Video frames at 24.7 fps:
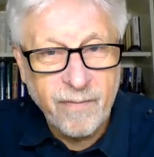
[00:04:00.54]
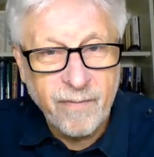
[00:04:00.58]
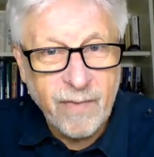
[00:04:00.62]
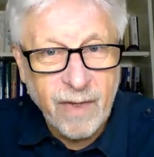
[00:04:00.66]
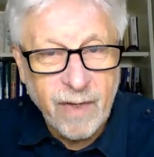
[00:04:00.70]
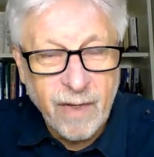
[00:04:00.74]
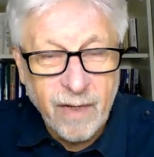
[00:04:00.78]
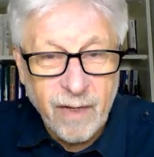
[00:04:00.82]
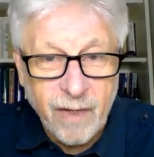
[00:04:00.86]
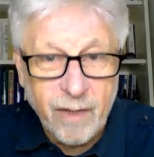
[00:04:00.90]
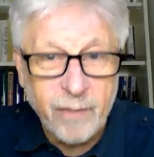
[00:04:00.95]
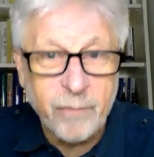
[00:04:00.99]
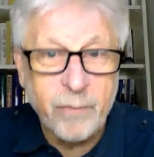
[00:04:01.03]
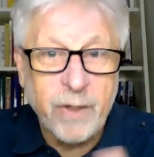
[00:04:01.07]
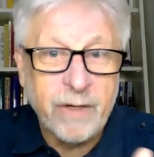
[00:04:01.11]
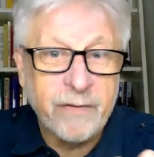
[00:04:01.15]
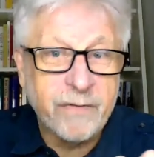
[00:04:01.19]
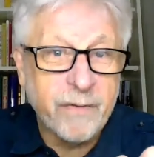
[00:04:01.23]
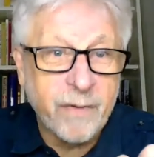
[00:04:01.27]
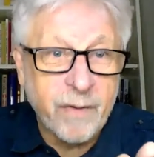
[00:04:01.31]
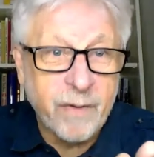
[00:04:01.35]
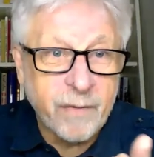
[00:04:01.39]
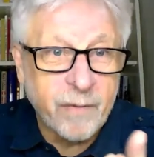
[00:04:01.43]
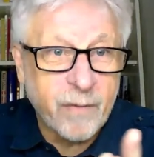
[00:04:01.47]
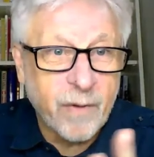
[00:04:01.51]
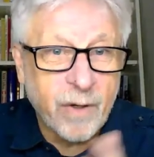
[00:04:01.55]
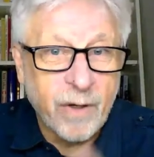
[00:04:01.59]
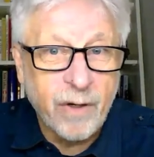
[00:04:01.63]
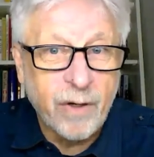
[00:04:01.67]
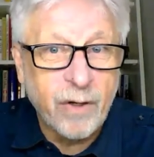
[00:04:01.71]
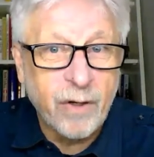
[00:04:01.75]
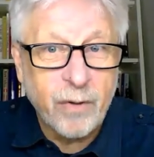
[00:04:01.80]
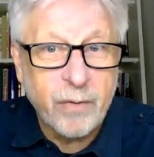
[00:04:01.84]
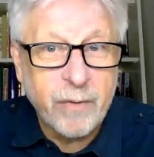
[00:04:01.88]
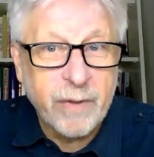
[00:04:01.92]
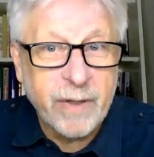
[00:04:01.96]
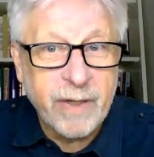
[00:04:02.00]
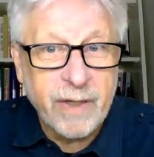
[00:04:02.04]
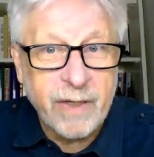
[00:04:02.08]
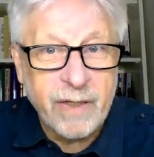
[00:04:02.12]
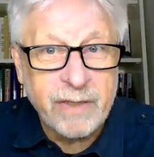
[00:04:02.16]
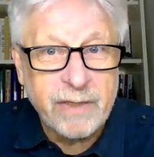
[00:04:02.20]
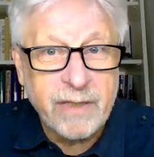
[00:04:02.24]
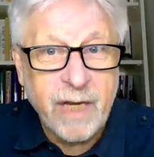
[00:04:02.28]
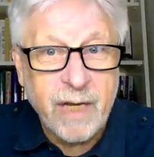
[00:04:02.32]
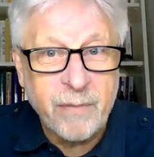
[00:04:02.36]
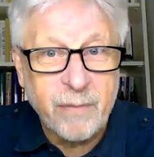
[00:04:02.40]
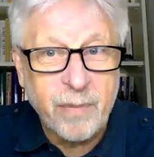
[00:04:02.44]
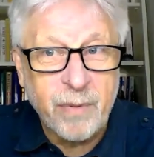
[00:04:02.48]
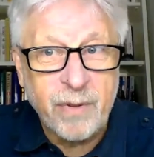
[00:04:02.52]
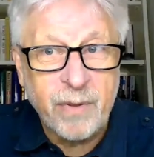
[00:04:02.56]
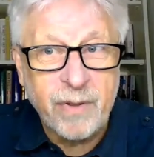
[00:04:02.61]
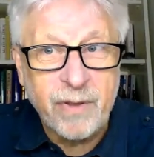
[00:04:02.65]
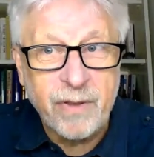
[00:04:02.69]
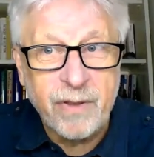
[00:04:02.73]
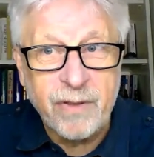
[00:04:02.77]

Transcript: And we have a glowing example of,